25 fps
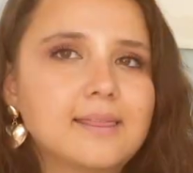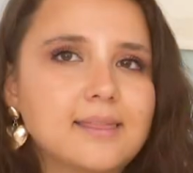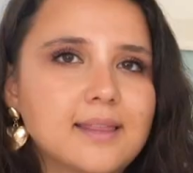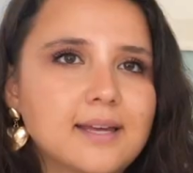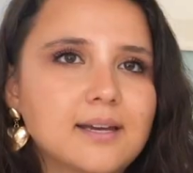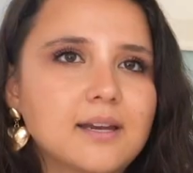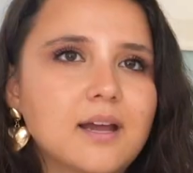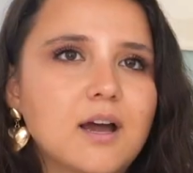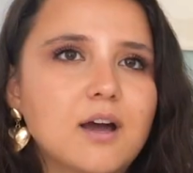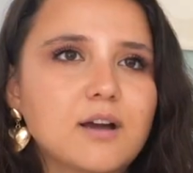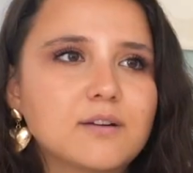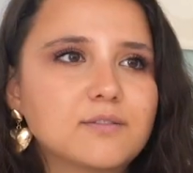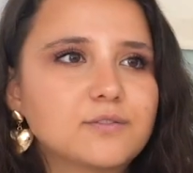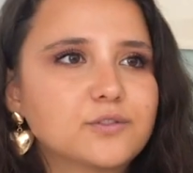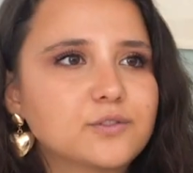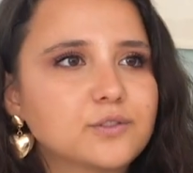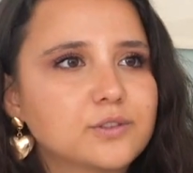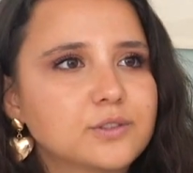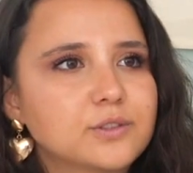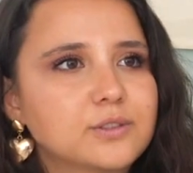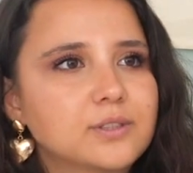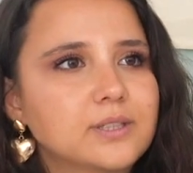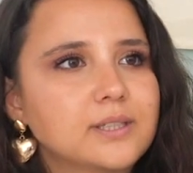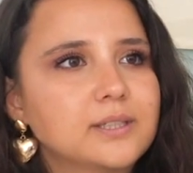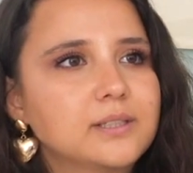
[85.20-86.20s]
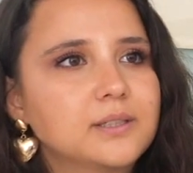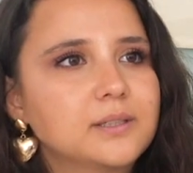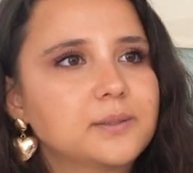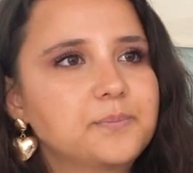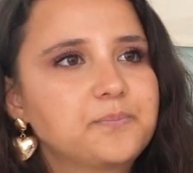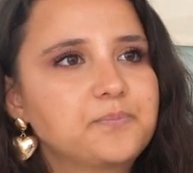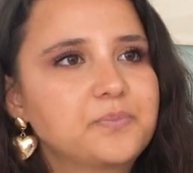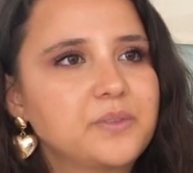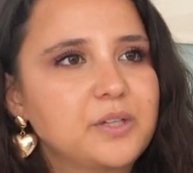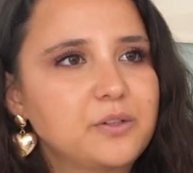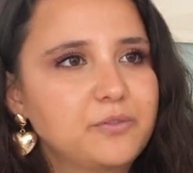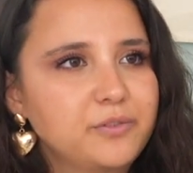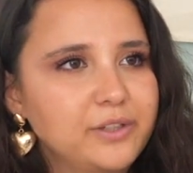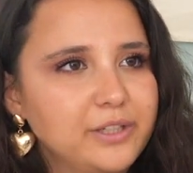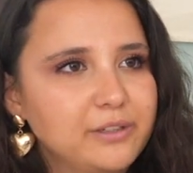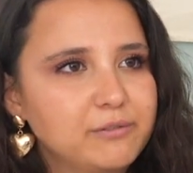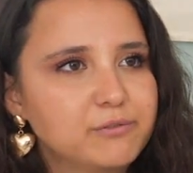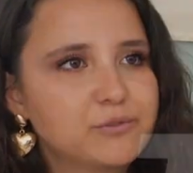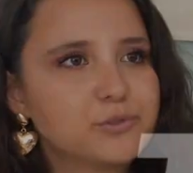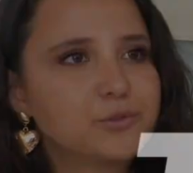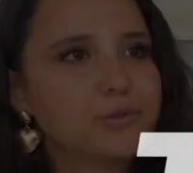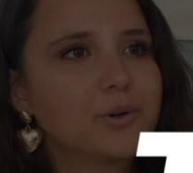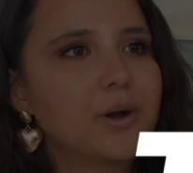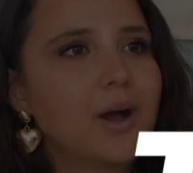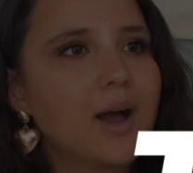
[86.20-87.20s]
then after few
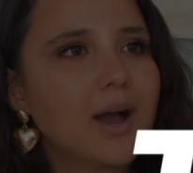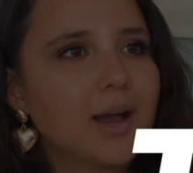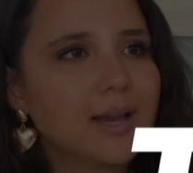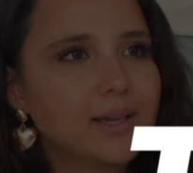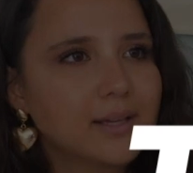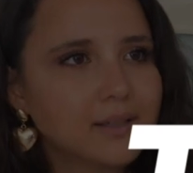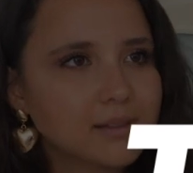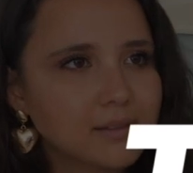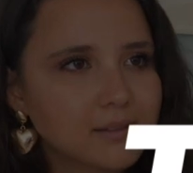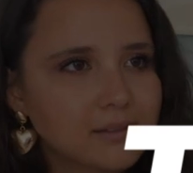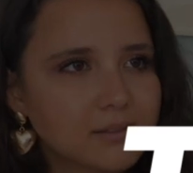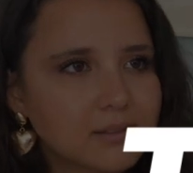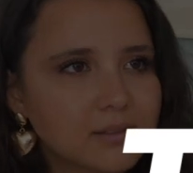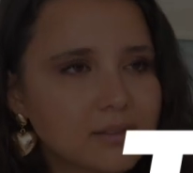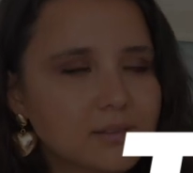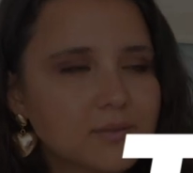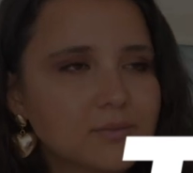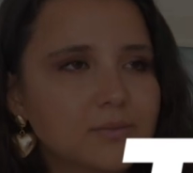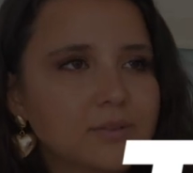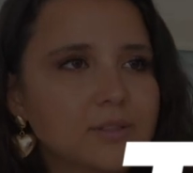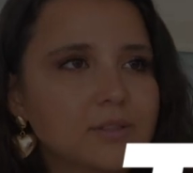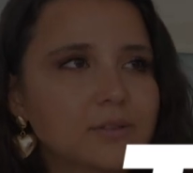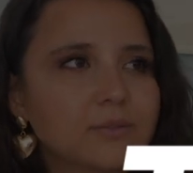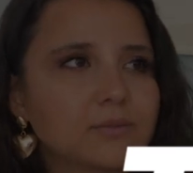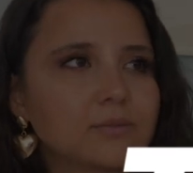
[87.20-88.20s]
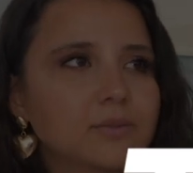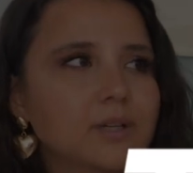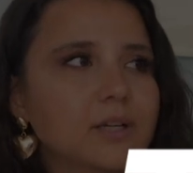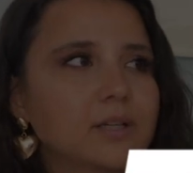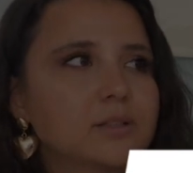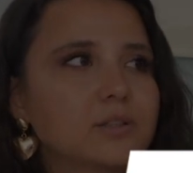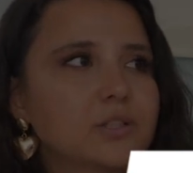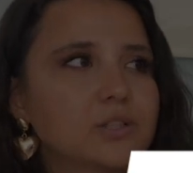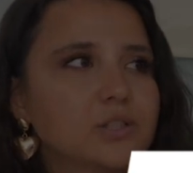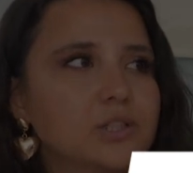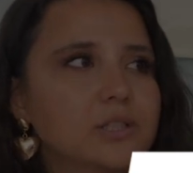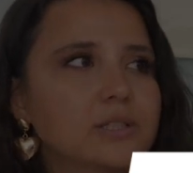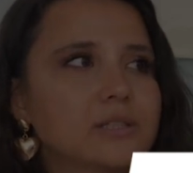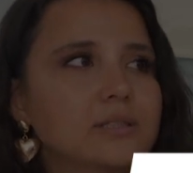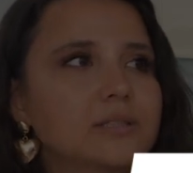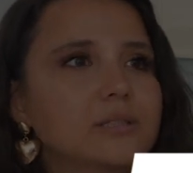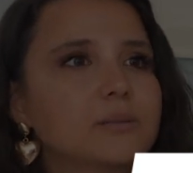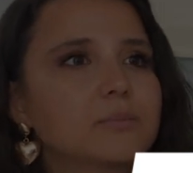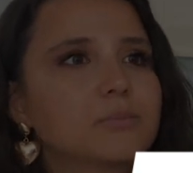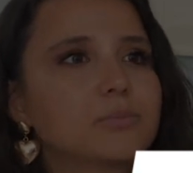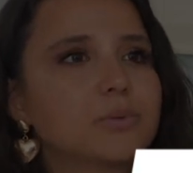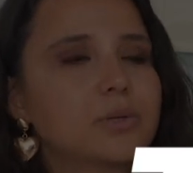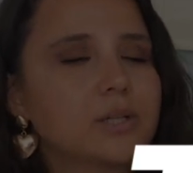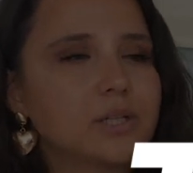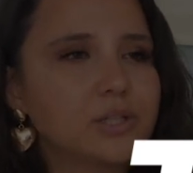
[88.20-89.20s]
trials, few digital
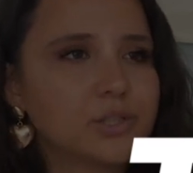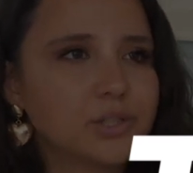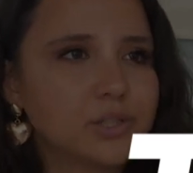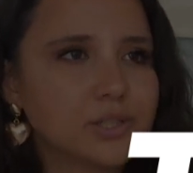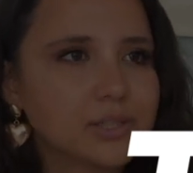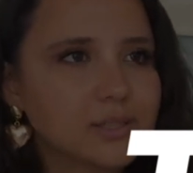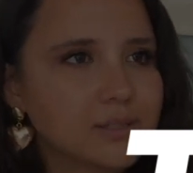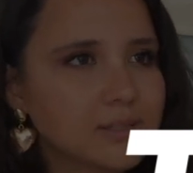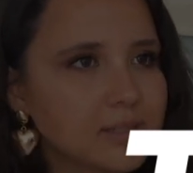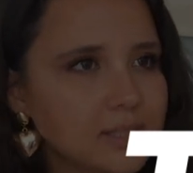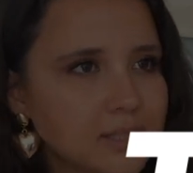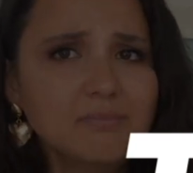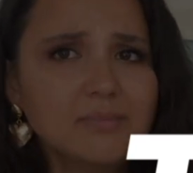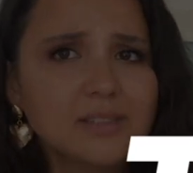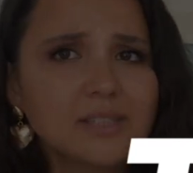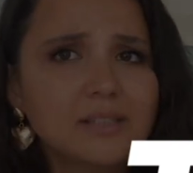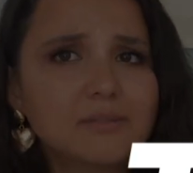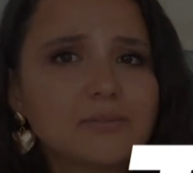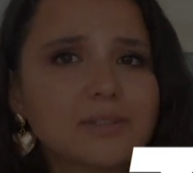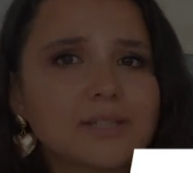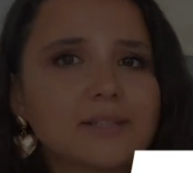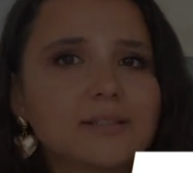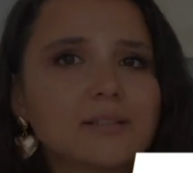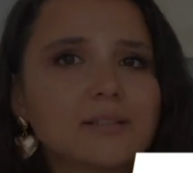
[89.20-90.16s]
impressions with the